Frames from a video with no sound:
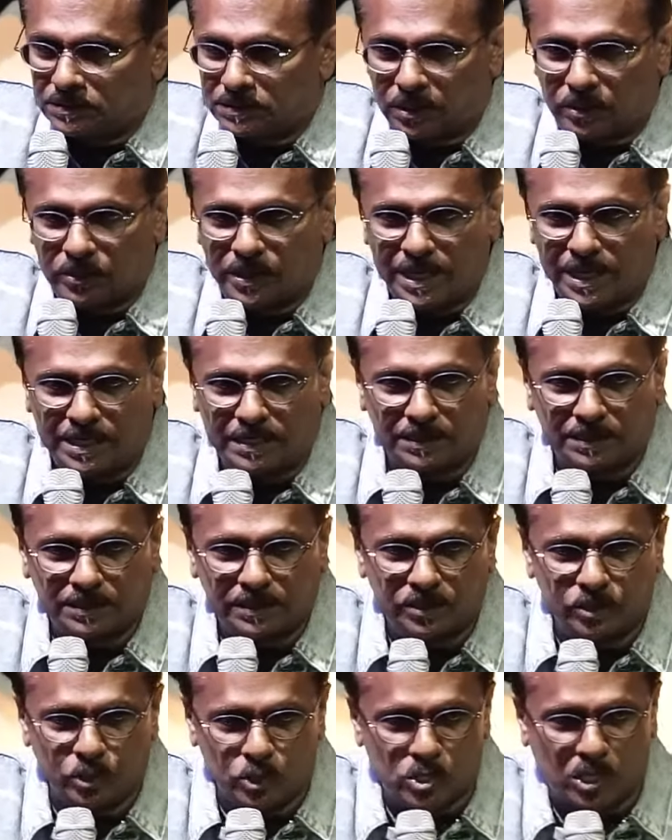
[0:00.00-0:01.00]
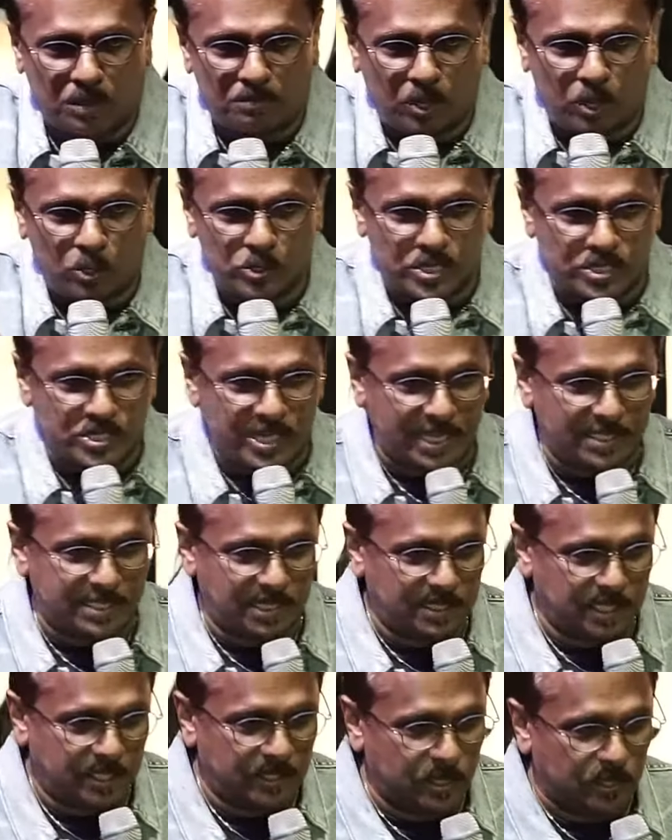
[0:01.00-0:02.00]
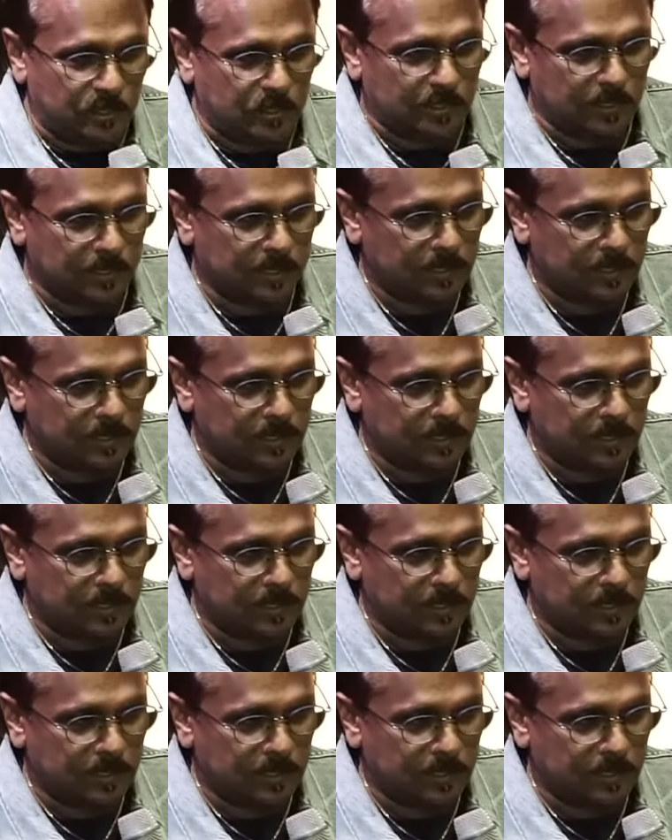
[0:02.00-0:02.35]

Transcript: All right? You saw Moses acting, did you?